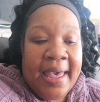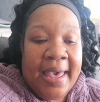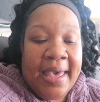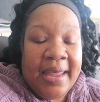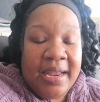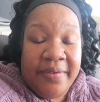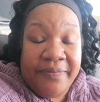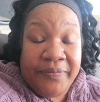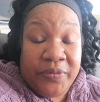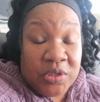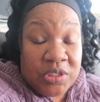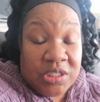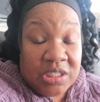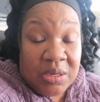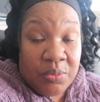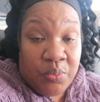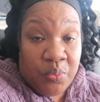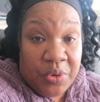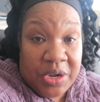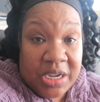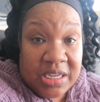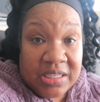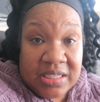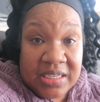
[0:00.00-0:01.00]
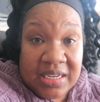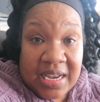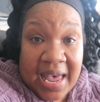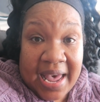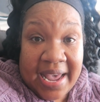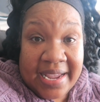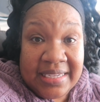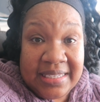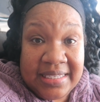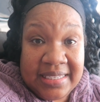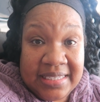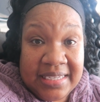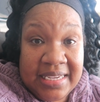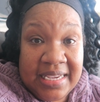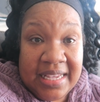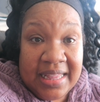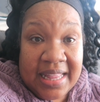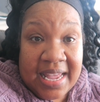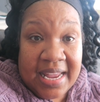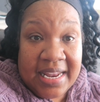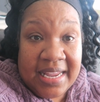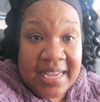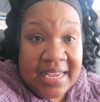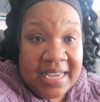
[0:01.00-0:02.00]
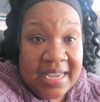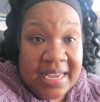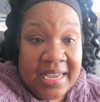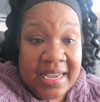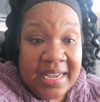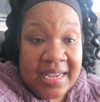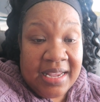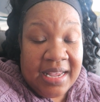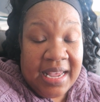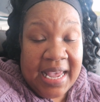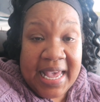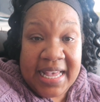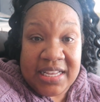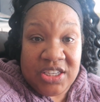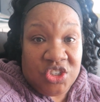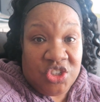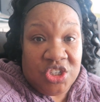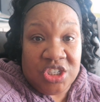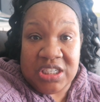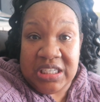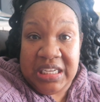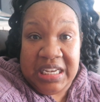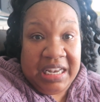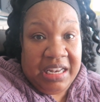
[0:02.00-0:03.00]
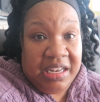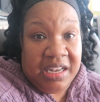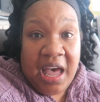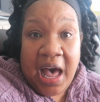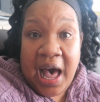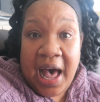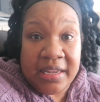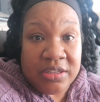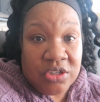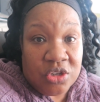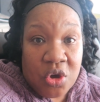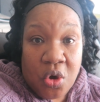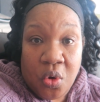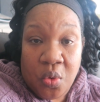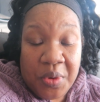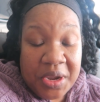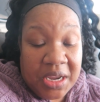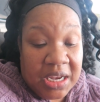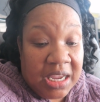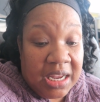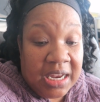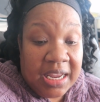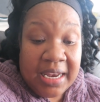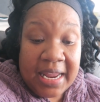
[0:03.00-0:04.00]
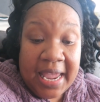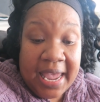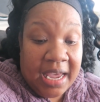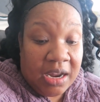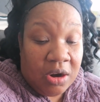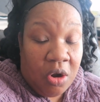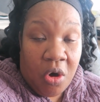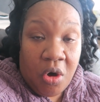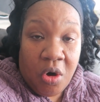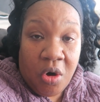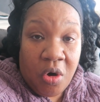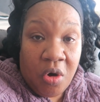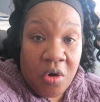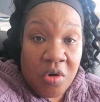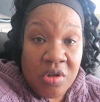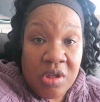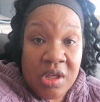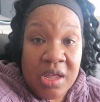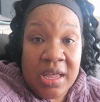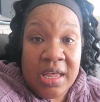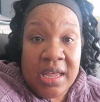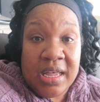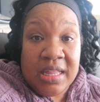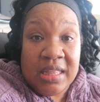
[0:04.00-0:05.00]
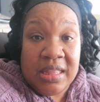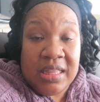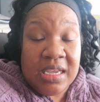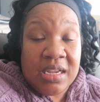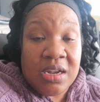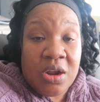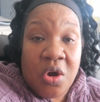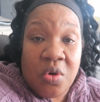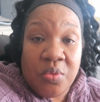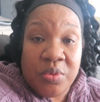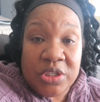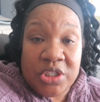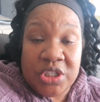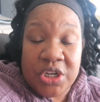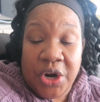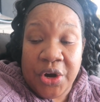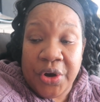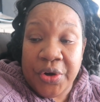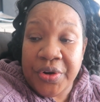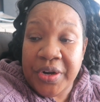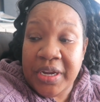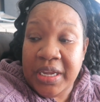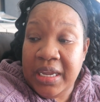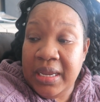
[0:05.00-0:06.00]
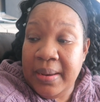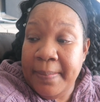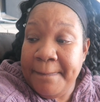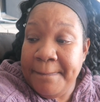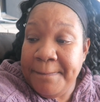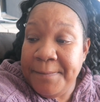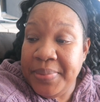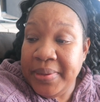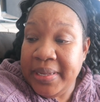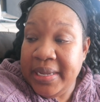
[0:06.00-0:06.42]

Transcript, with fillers: And if for some reason I see that he is just not going in it at all, then I'll return it.